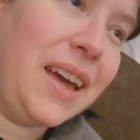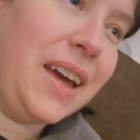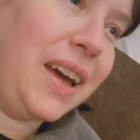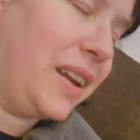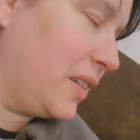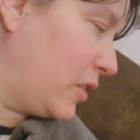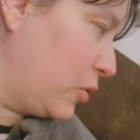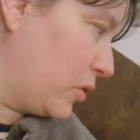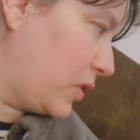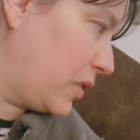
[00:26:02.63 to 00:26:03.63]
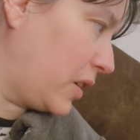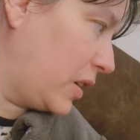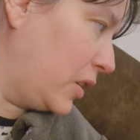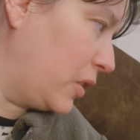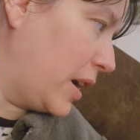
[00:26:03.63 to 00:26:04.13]
and you're just going
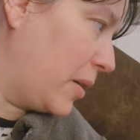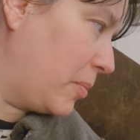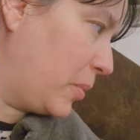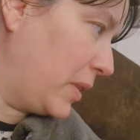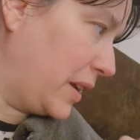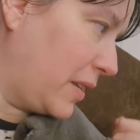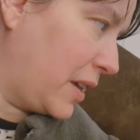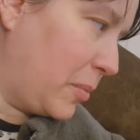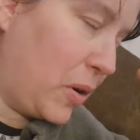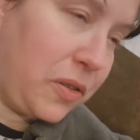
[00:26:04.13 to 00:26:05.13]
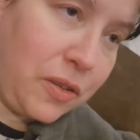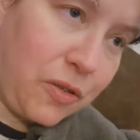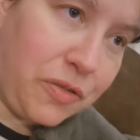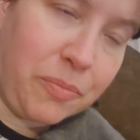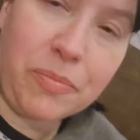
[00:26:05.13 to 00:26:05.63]
to look up when they take the mask
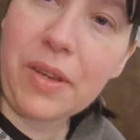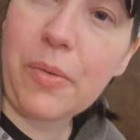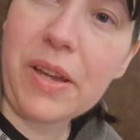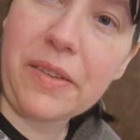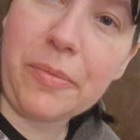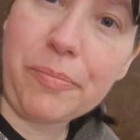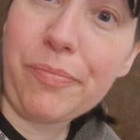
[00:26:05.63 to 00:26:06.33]
off, see who it is.